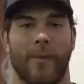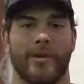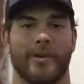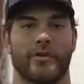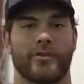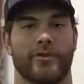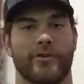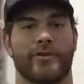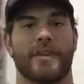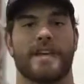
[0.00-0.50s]
When
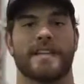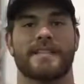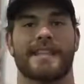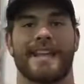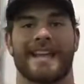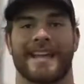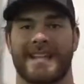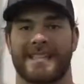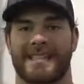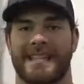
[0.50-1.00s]
you do this,
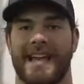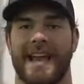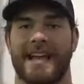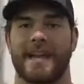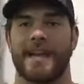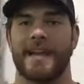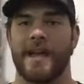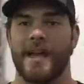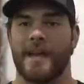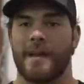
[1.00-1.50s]
like I
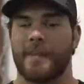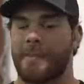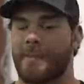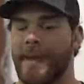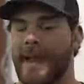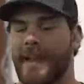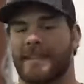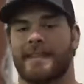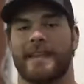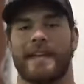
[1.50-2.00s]
said,
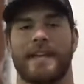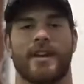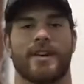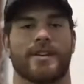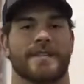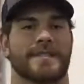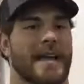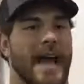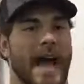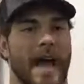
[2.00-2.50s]
main thing here
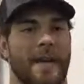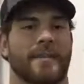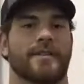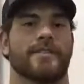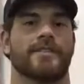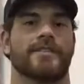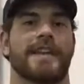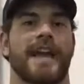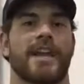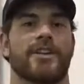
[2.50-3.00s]
is time
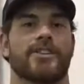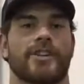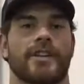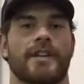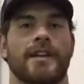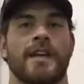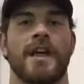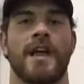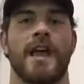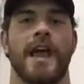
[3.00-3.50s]
under
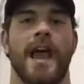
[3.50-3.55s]
tension,